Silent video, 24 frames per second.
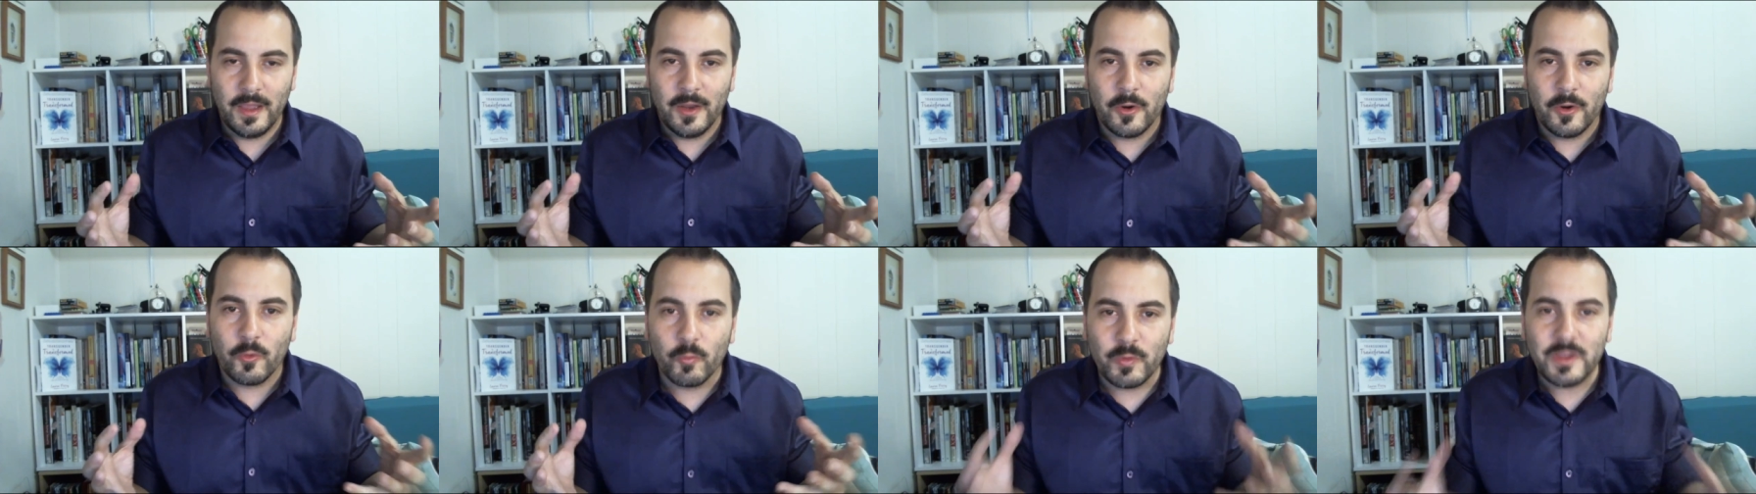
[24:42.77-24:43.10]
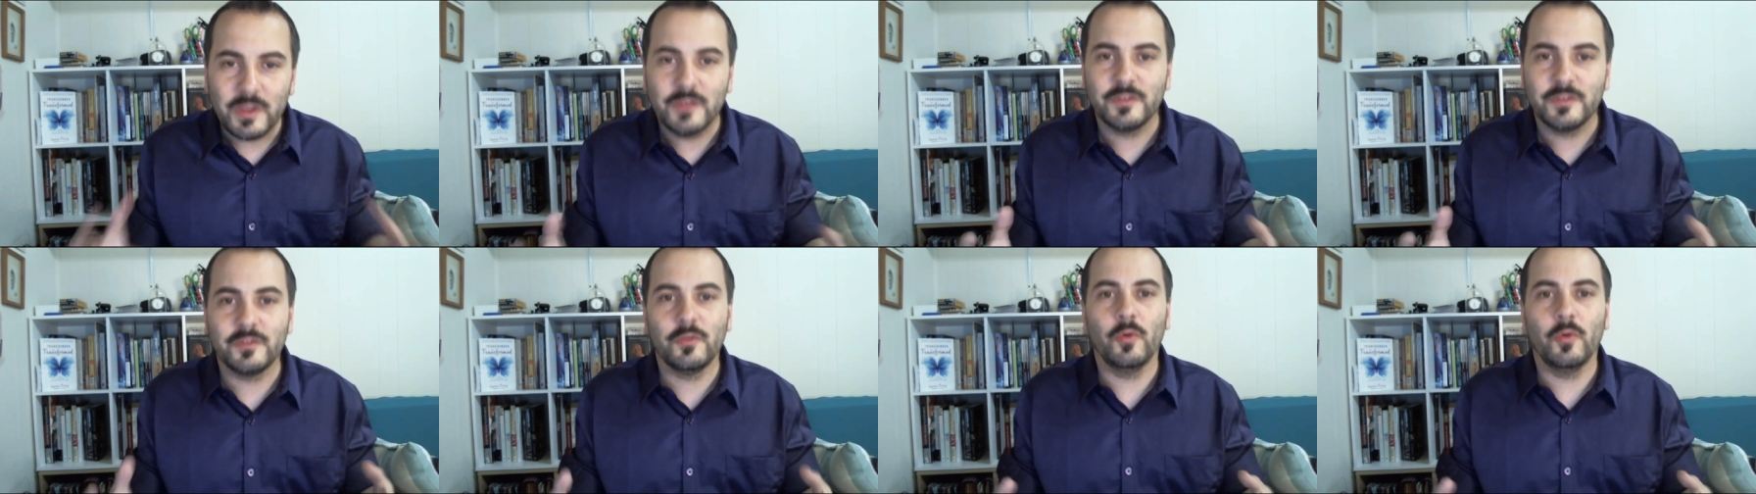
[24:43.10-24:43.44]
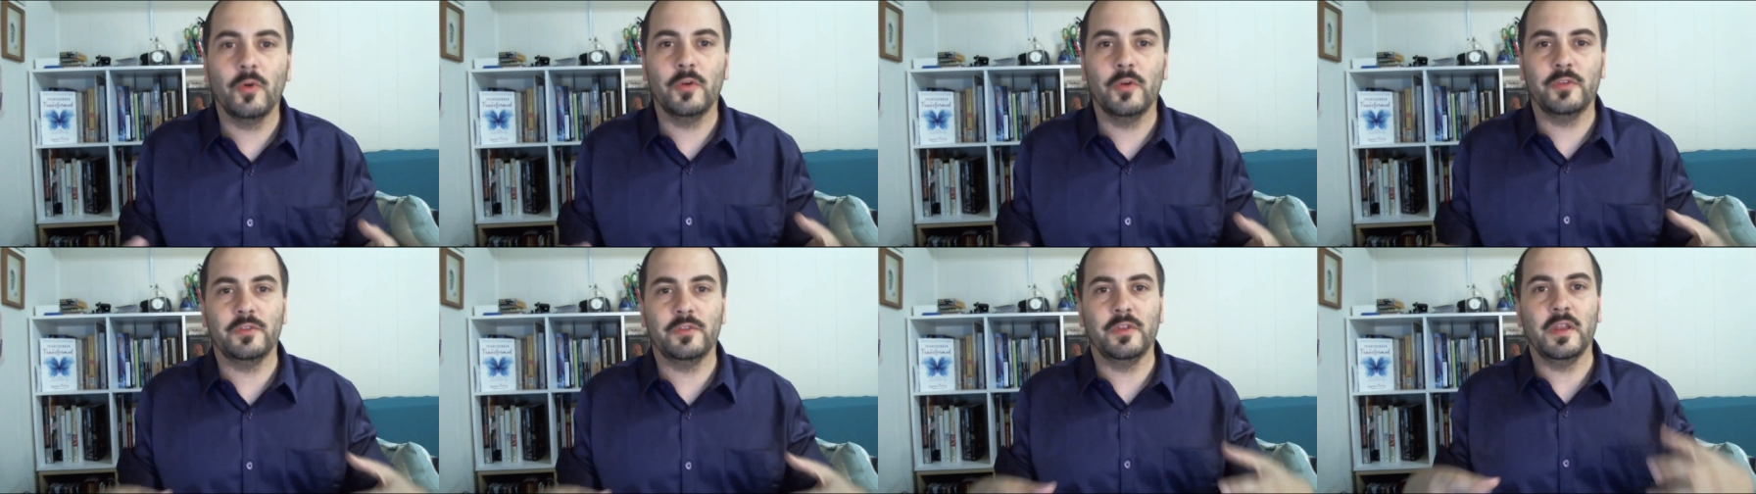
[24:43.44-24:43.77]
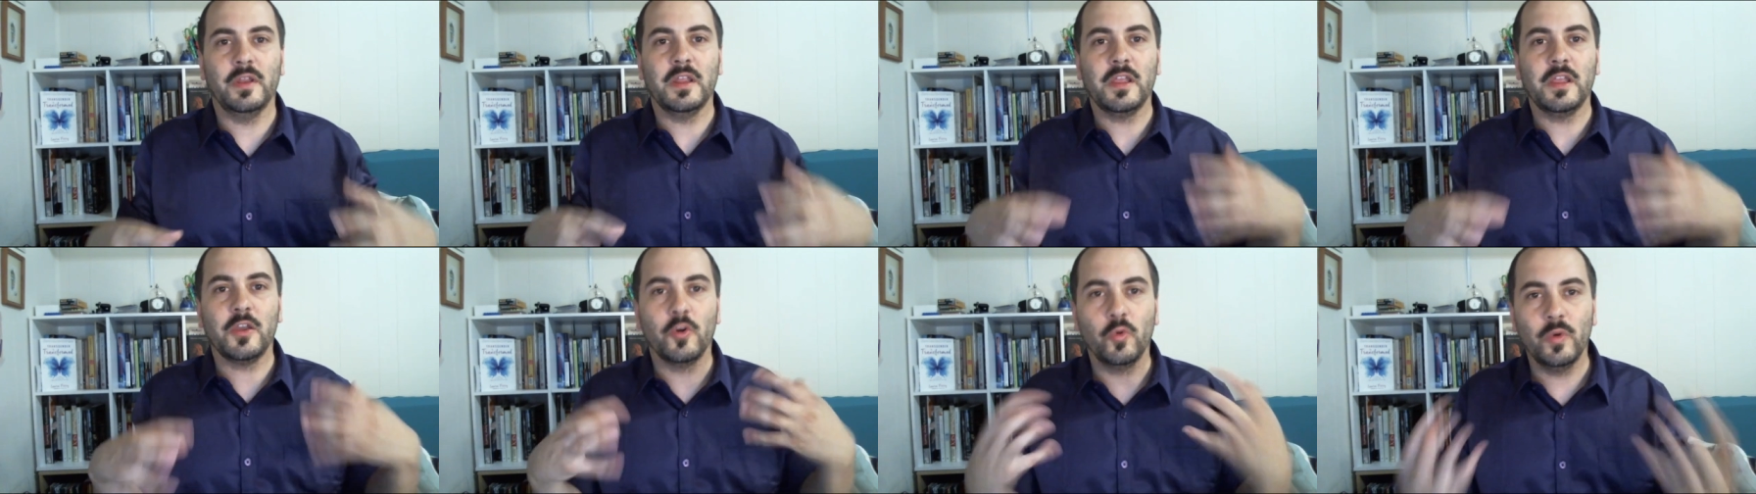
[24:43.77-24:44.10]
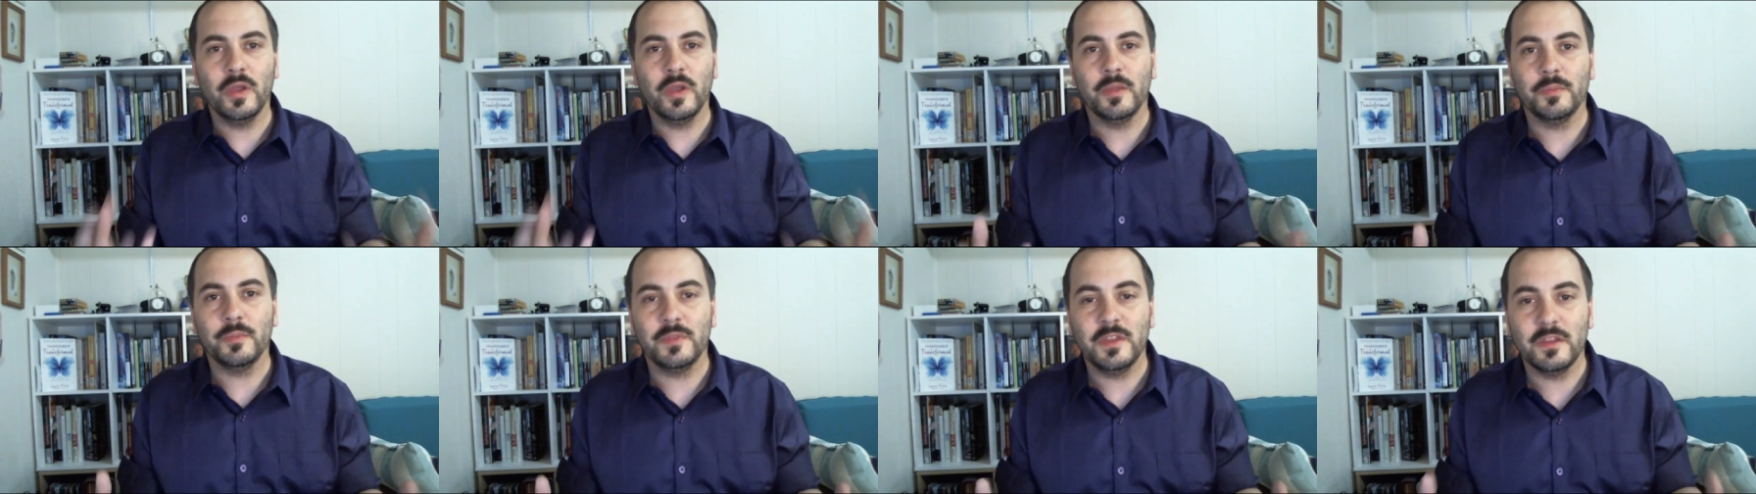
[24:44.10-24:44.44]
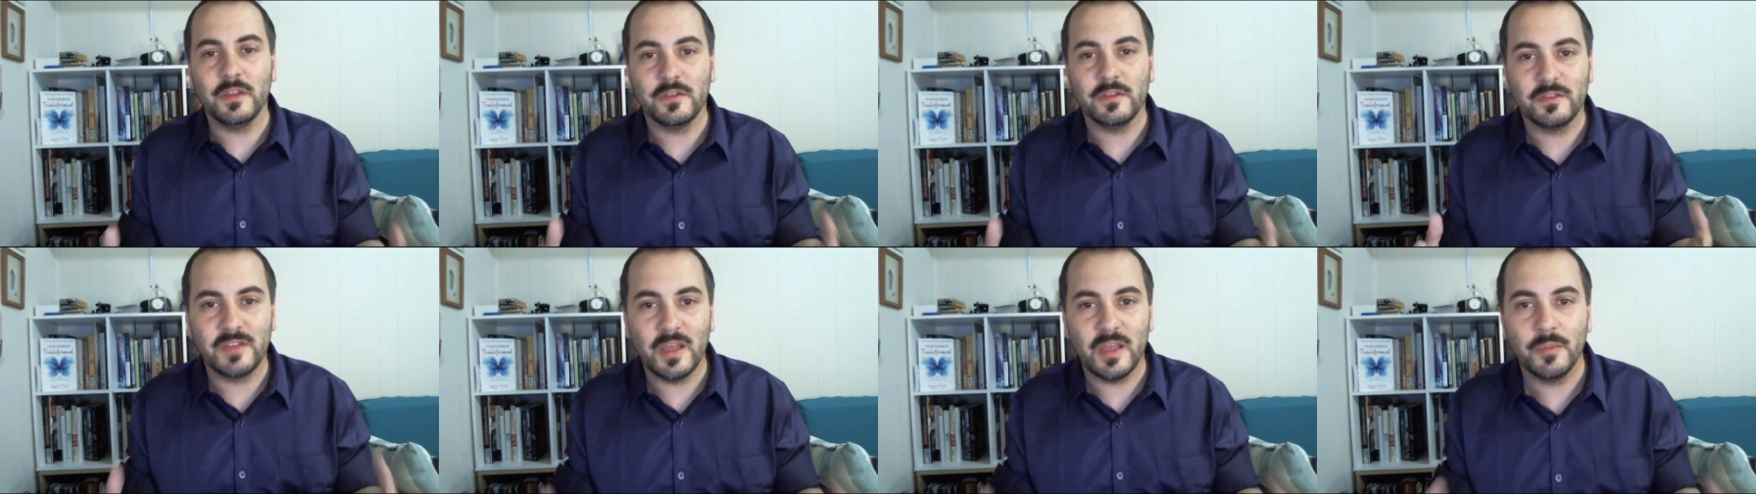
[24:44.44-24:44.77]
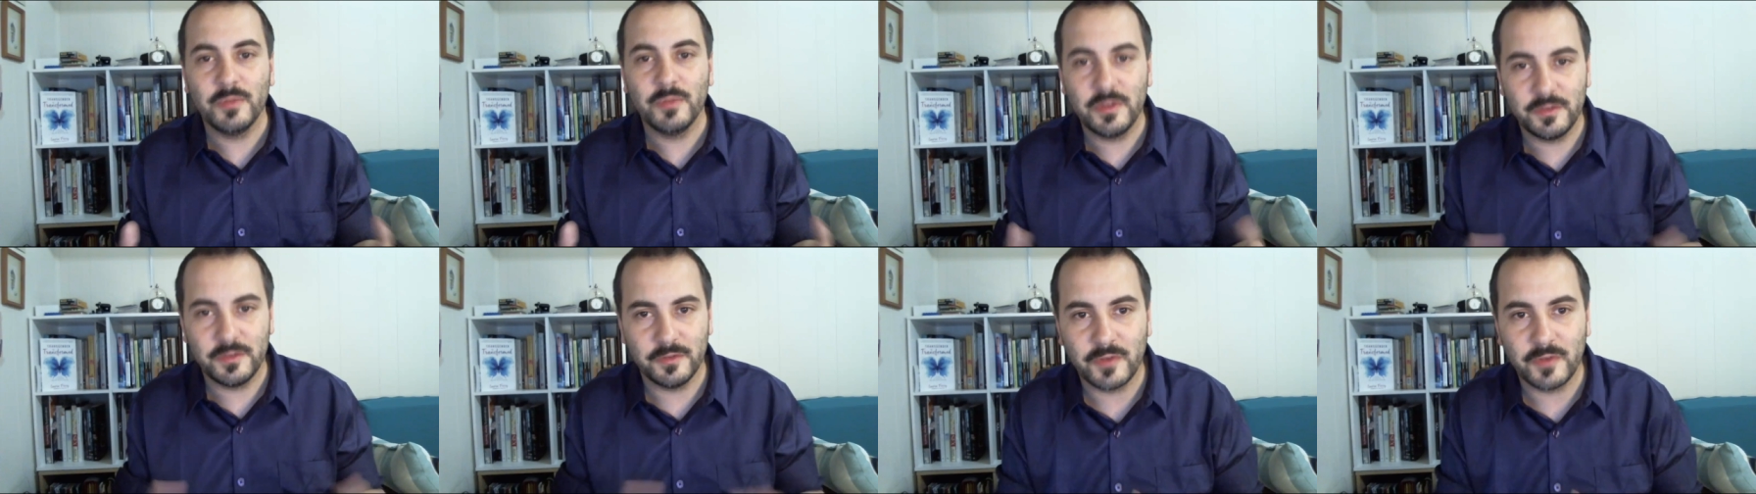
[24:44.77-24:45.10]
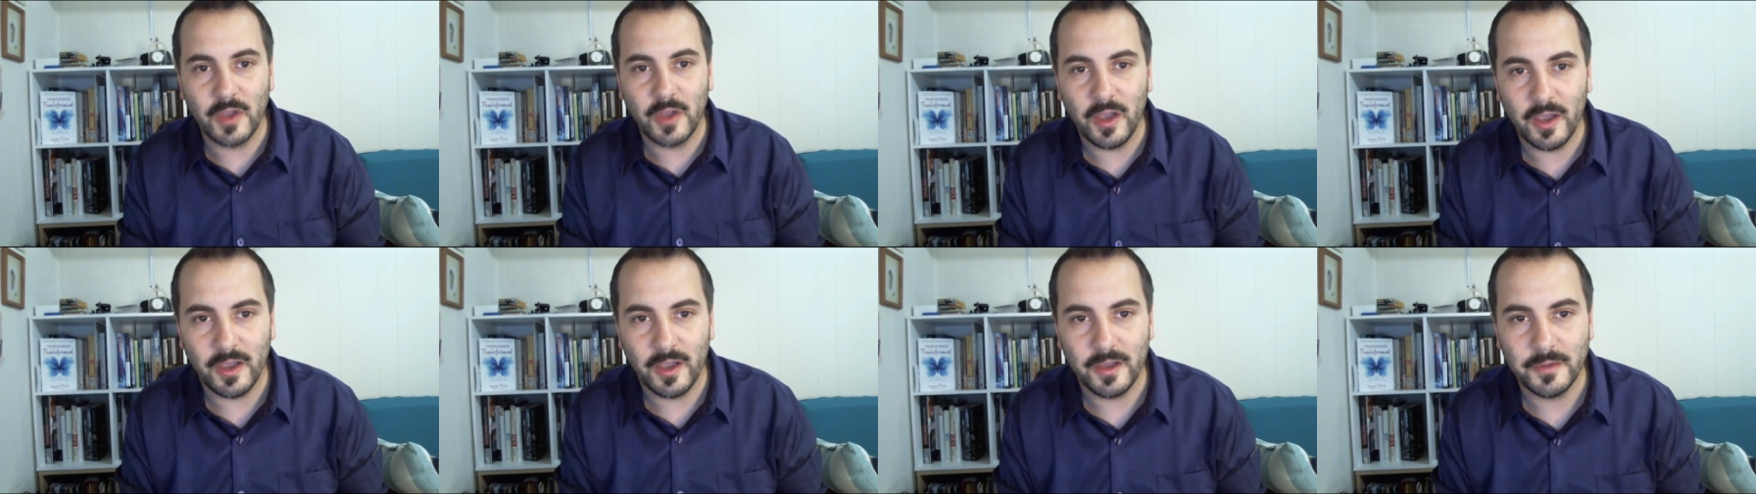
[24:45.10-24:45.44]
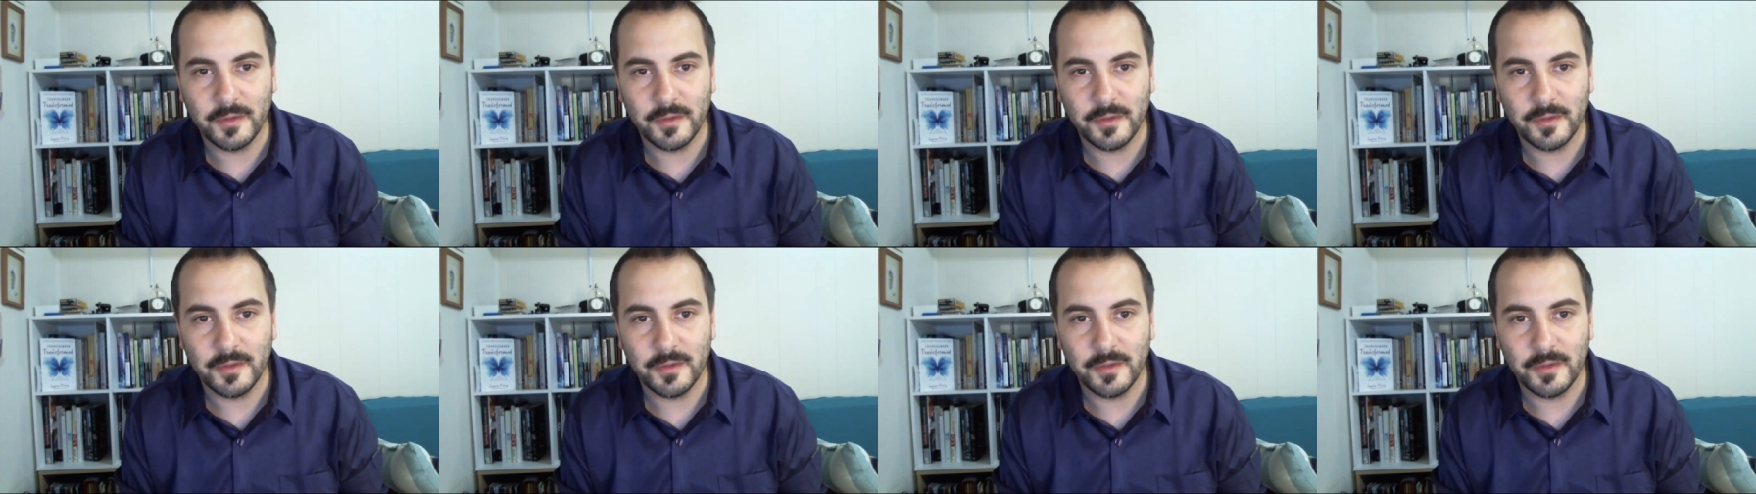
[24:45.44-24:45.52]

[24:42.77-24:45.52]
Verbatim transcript: resource and equip the assemblies of God